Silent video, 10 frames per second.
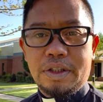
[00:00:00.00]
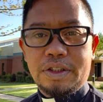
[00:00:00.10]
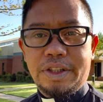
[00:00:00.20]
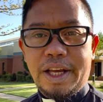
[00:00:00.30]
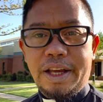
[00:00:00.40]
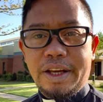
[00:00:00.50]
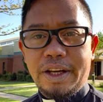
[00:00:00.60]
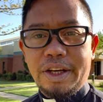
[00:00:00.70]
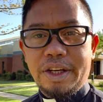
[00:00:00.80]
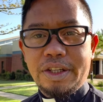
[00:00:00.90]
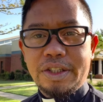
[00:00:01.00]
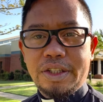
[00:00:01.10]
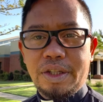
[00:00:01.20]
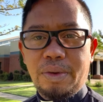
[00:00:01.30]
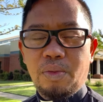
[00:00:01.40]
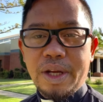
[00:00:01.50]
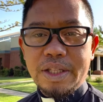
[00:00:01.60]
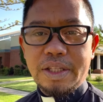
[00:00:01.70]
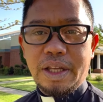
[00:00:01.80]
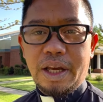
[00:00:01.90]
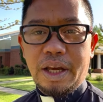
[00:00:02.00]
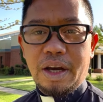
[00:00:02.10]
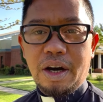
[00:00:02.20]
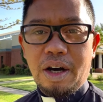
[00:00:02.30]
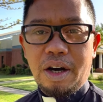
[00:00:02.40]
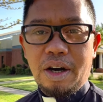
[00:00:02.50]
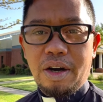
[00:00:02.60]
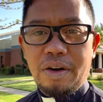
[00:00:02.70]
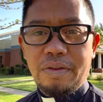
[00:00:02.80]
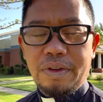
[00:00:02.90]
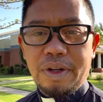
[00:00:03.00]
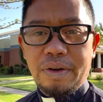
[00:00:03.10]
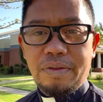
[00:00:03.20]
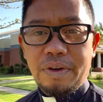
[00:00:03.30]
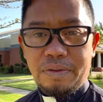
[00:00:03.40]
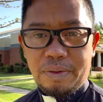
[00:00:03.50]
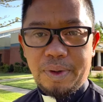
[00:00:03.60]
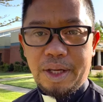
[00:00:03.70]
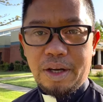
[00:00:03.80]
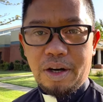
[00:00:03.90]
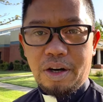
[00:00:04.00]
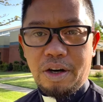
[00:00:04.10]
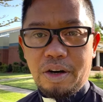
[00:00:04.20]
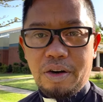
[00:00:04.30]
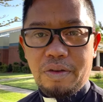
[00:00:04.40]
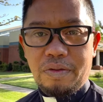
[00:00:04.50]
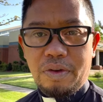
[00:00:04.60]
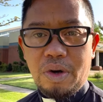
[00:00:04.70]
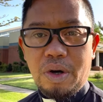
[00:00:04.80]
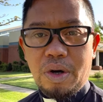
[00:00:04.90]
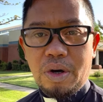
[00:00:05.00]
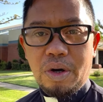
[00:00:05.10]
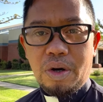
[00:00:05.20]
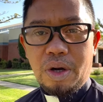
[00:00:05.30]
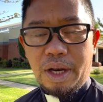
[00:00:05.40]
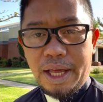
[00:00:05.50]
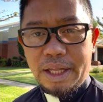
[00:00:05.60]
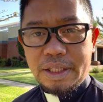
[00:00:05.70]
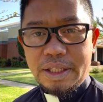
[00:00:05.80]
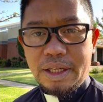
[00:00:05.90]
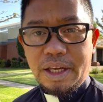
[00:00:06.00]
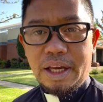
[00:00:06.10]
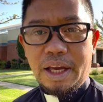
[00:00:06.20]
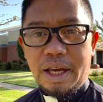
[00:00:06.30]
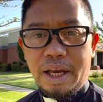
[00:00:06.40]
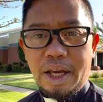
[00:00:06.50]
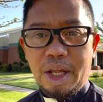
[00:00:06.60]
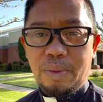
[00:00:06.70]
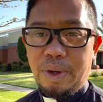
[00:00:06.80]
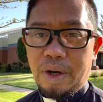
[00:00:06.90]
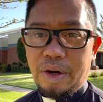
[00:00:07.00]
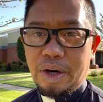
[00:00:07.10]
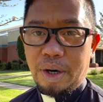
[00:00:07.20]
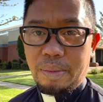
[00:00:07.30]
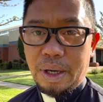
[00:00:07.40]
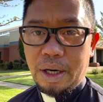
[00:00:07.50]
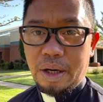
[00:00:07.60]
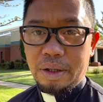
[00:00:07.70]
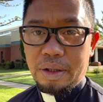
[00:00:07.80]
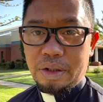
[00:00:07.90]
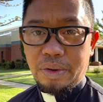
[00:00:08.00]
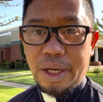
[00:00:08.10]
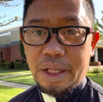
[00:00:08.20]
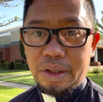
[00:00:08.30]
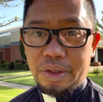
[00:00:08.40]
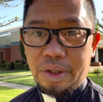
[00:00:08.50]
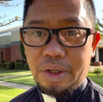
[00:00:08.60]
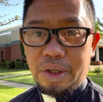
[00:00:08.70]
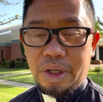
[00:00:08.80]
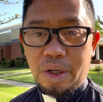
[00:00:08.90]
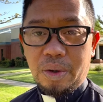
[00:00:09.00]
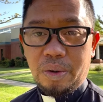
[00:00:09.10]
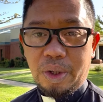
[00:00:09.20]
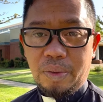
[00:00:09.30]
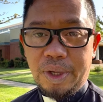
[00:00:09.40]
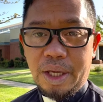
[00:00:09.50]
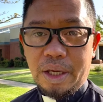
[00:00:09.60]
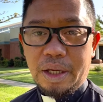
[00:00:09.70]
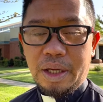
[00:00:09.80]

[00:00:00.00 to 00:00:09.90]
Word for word: Today is the Wednesday of the fifth week of Lent, and we are about to enter the Holy Week.